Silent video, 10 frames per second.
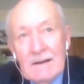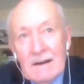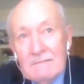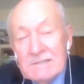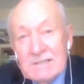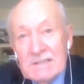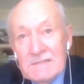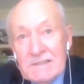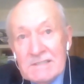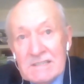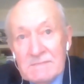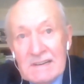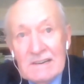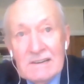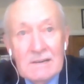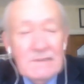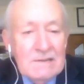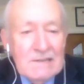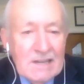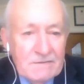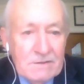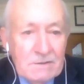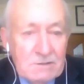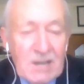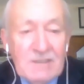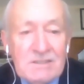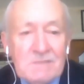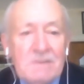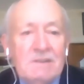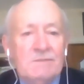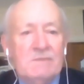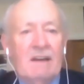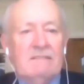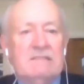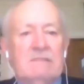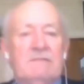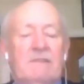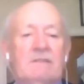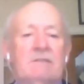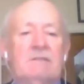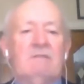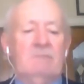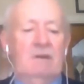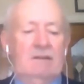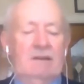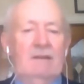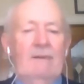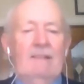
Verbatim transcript: Obviously, if he's in a big club, he would get fewer chances because we have to be fair to everybody.